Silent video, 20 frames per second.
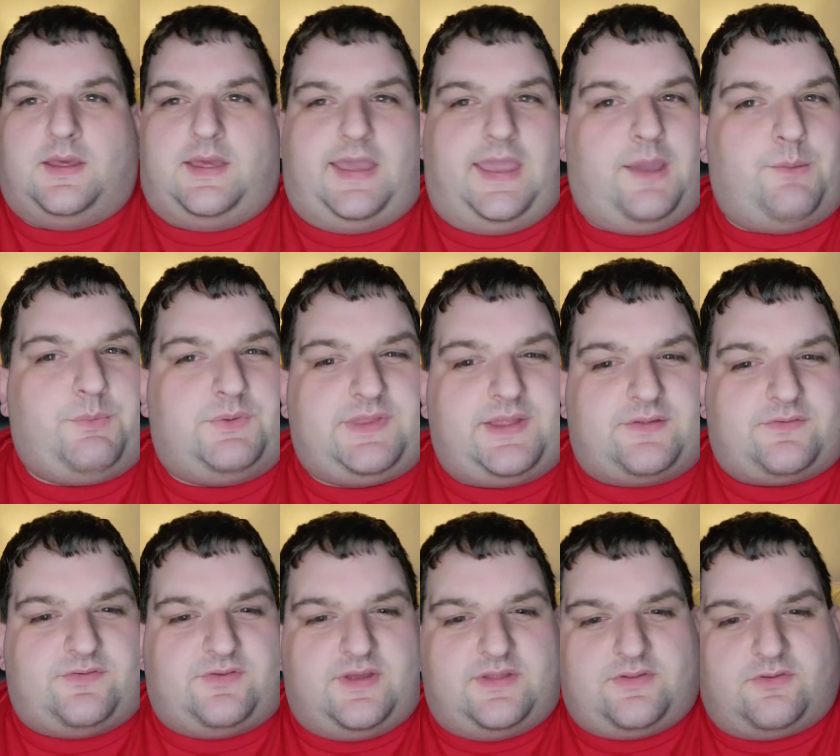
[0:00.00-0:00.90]
And with that
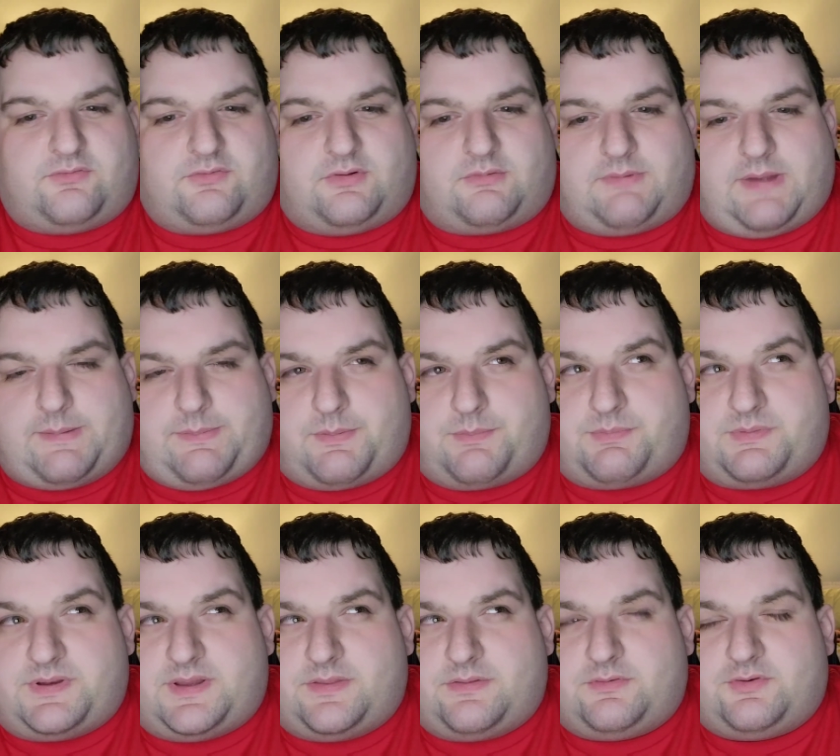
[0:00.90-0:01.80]
said, that's going to wrap up
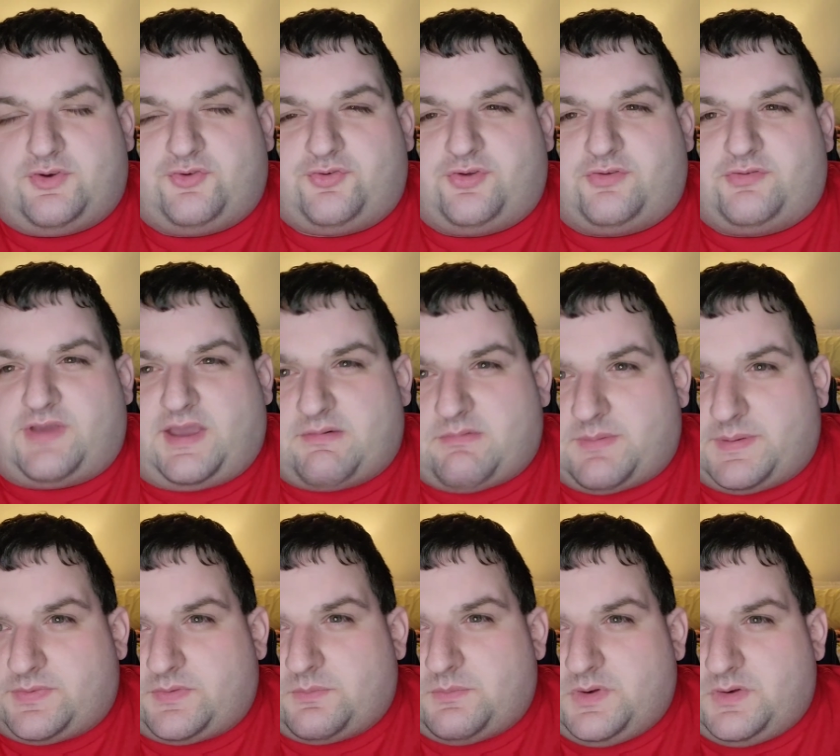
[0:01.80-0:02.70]
another edition of Time
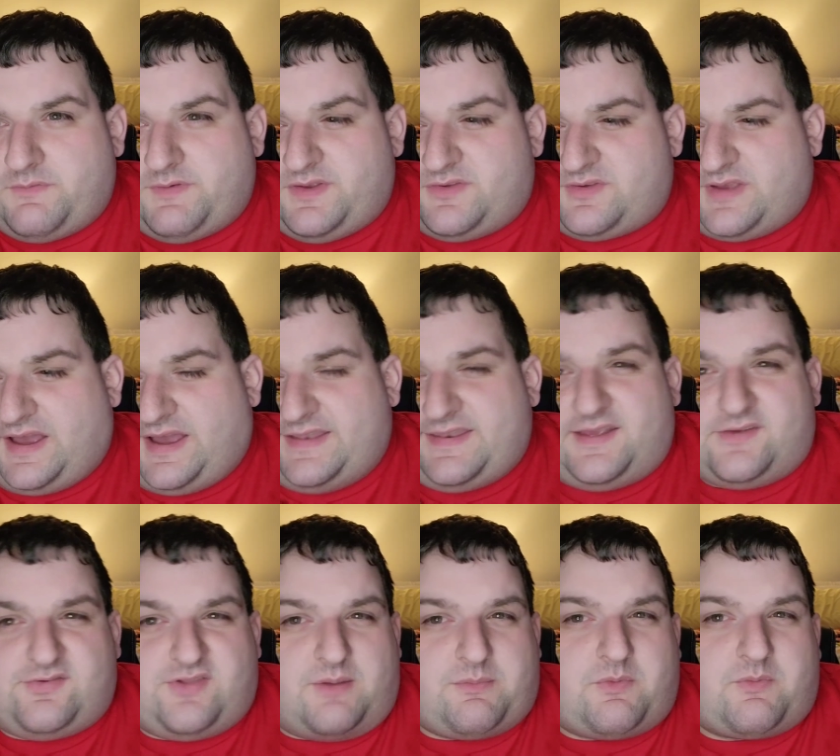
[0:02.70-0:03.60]
About the Movies. Uh,
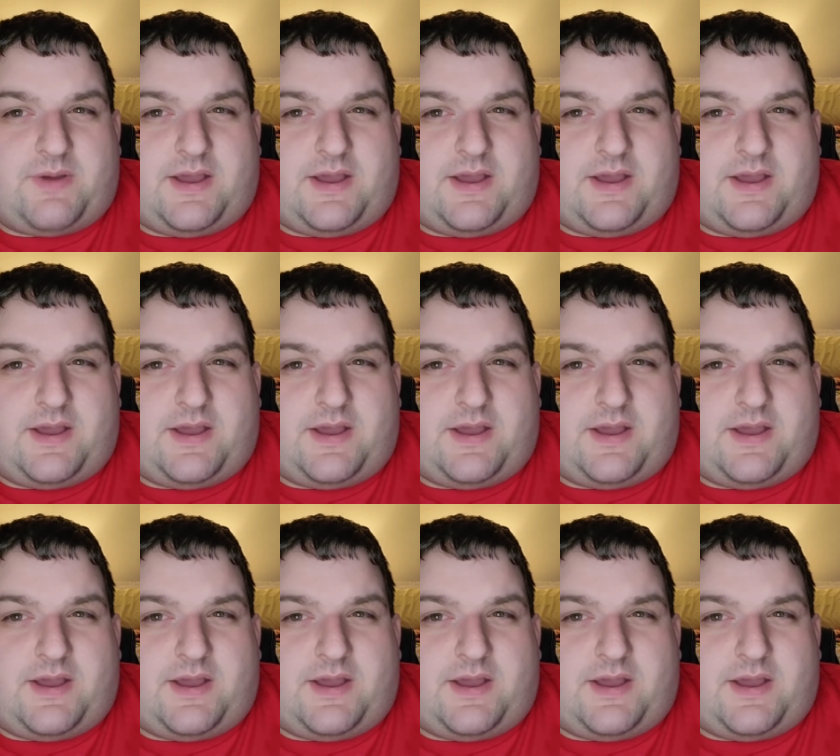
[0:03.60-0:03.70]
next time